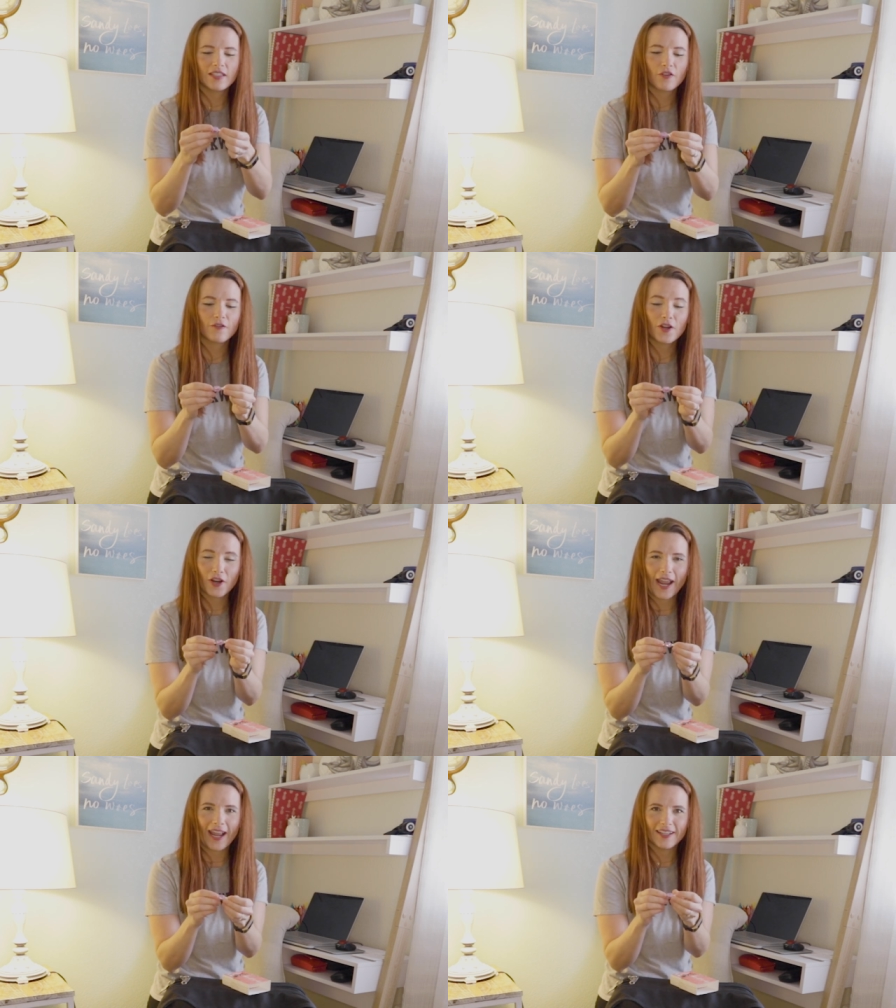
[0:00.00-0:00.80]
They're for your
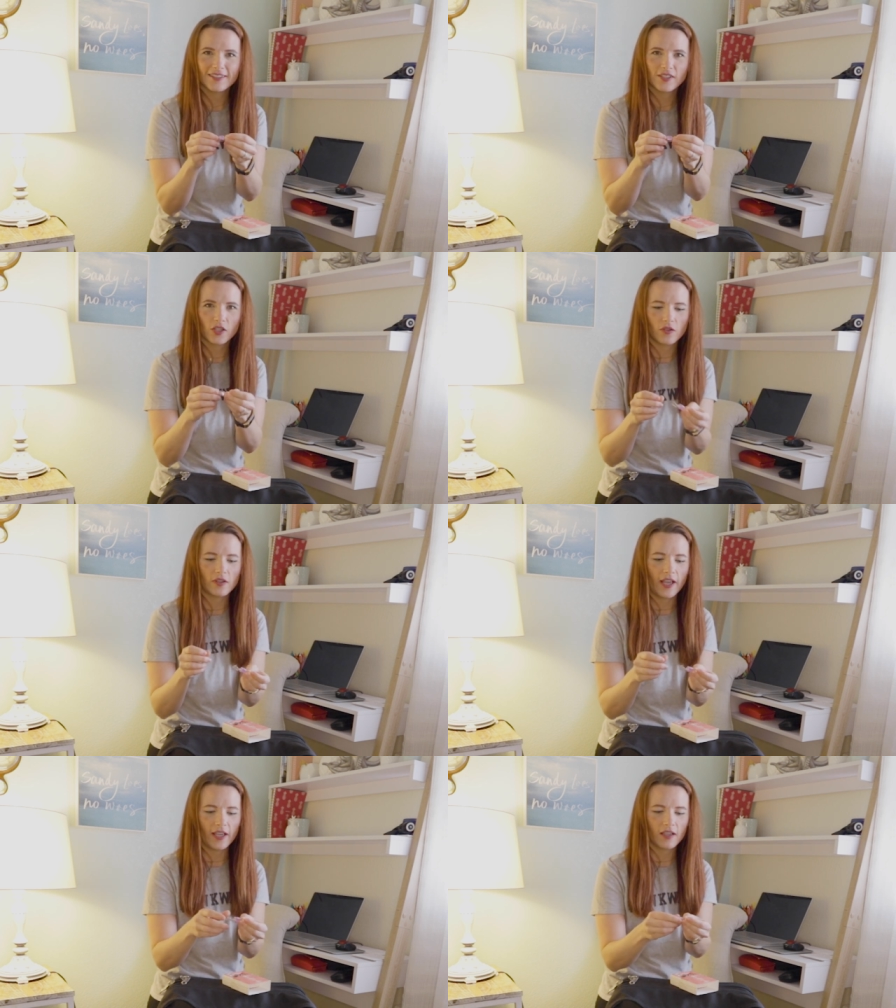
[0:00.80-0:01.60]
hands, so you
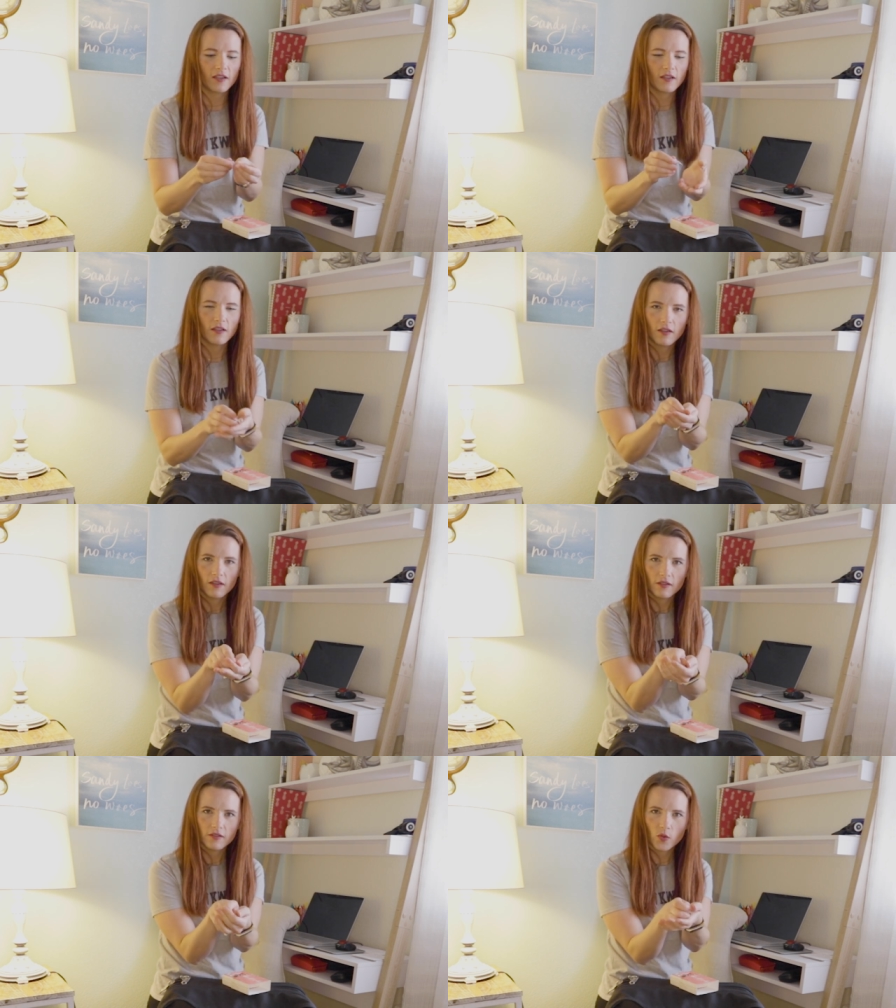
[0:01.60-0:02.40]
like
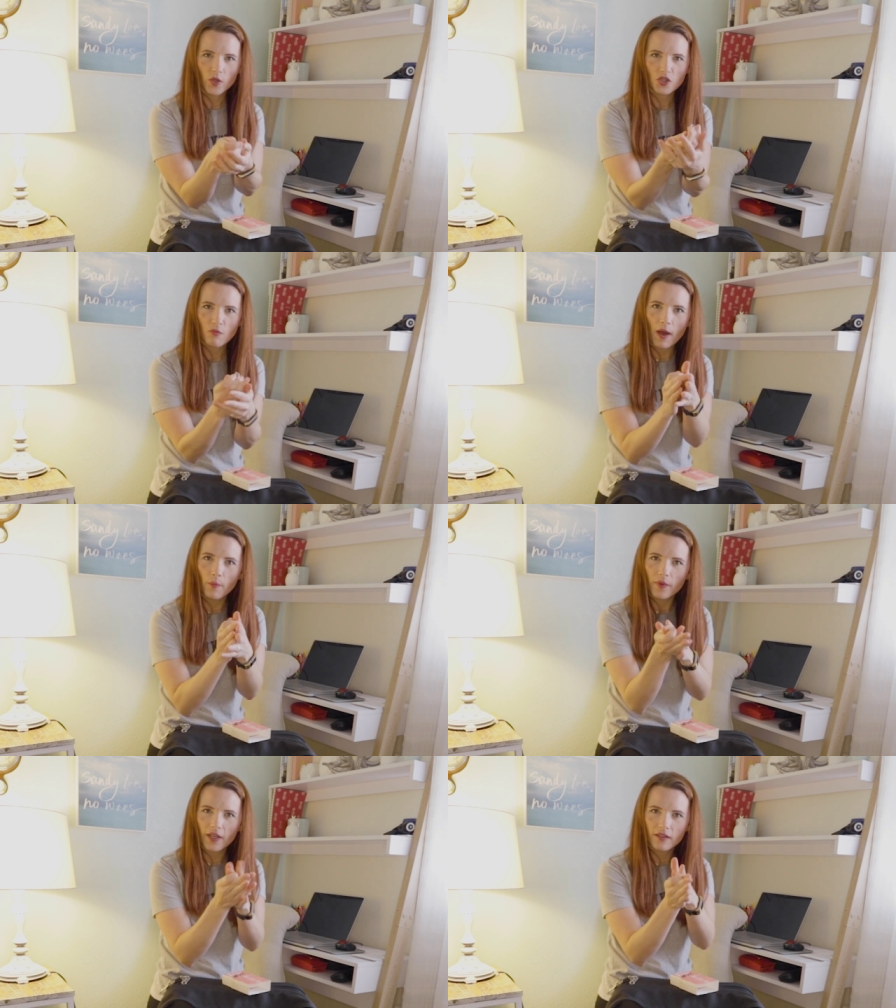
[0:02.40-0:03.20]
squish them
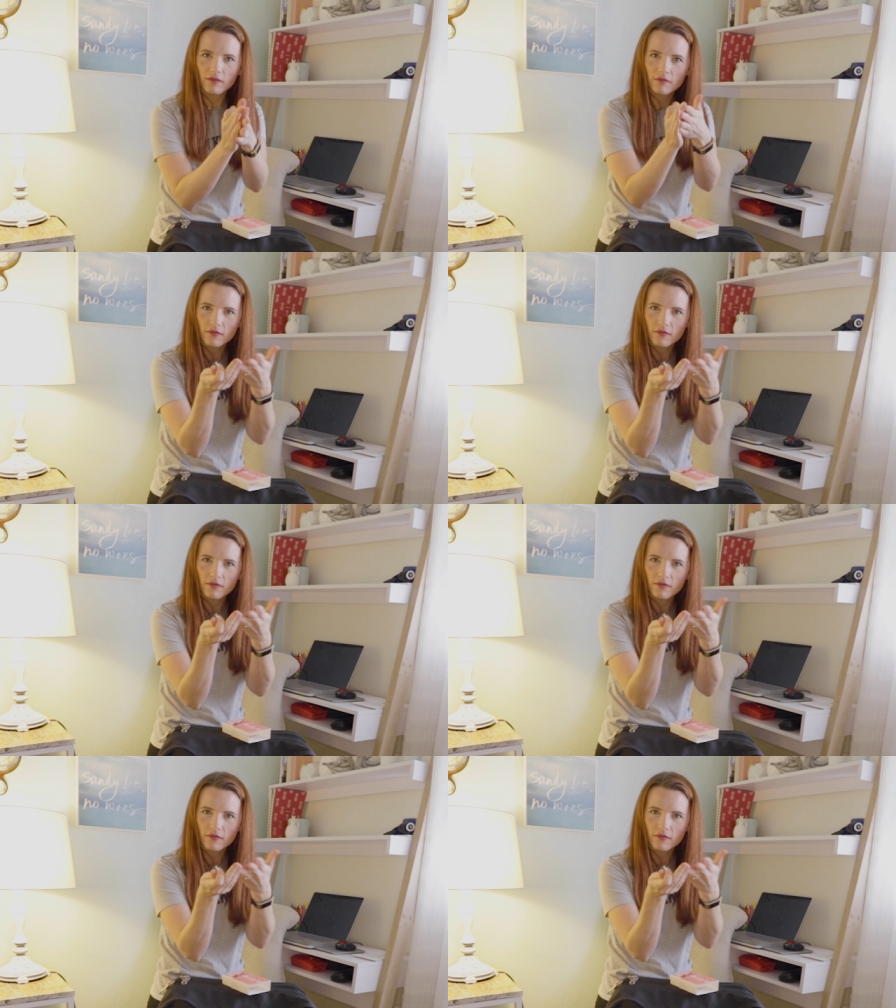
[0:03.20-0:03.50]
up and it